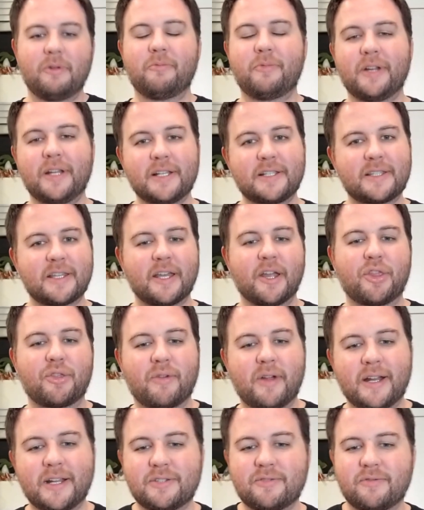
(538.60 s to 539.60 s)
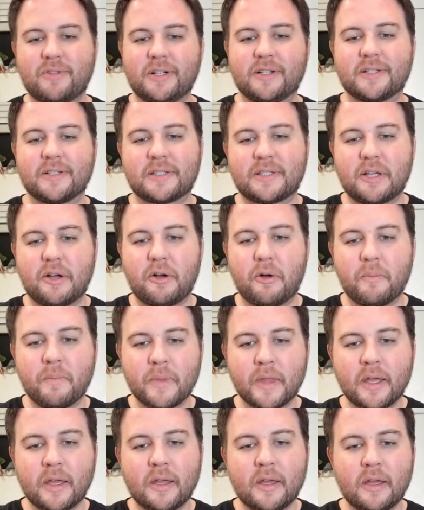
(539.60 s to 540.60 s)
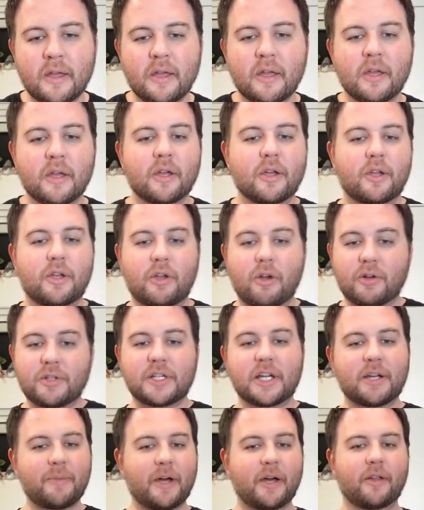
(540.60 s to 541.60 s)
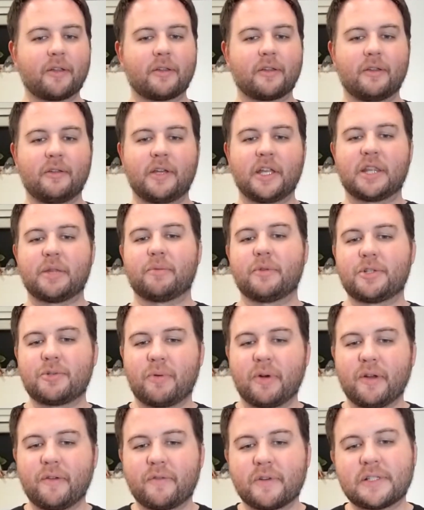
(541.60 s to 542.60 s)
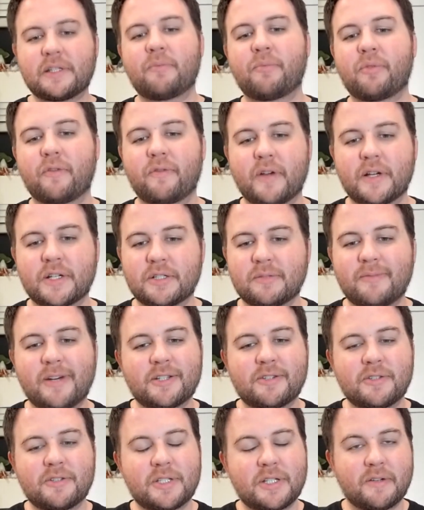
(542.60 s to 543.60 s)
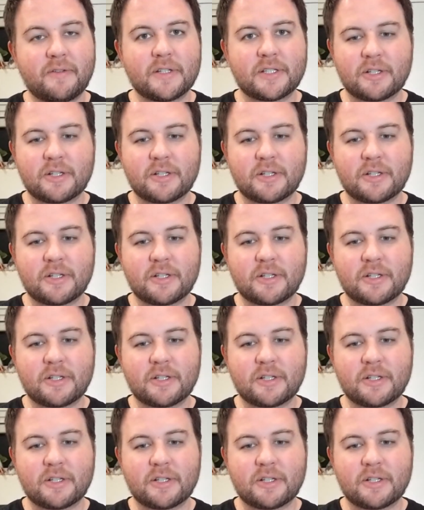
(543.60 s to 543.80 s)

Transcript: when it, a threat is real. So go check them out. You get the 24 7 professional monitoring service